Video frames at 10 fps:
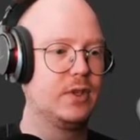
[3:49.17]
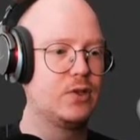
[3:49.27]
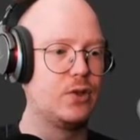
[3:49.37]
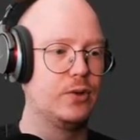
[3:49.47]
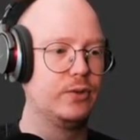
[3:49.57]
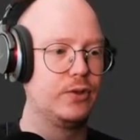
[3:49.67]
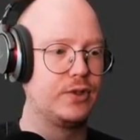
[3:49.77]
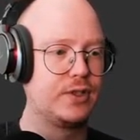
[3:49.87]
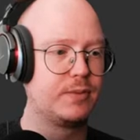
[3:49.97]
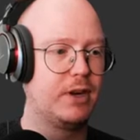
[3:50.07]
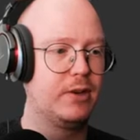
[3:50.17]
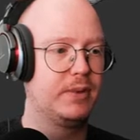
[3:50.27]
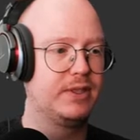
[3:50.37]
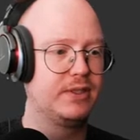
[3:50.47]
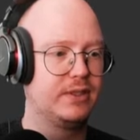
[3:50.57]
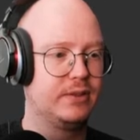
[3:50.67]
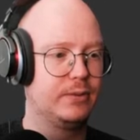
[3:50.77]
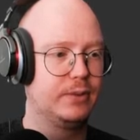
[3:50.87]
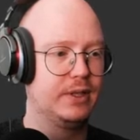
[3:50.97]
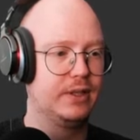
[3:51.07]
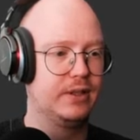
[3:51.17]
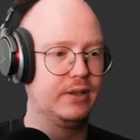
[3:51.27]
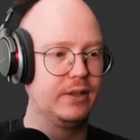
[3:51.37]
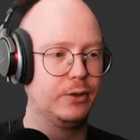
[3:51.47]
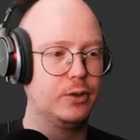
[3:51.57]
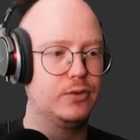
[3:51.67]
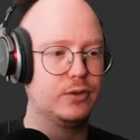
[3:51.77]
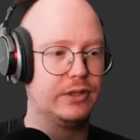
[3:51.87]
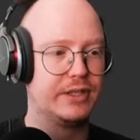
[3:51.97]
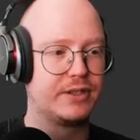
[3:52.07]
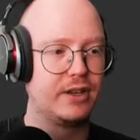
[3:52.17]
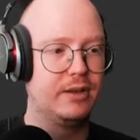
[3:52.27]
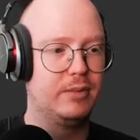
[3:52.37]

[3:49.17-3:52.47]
So just experimenting with an overall design.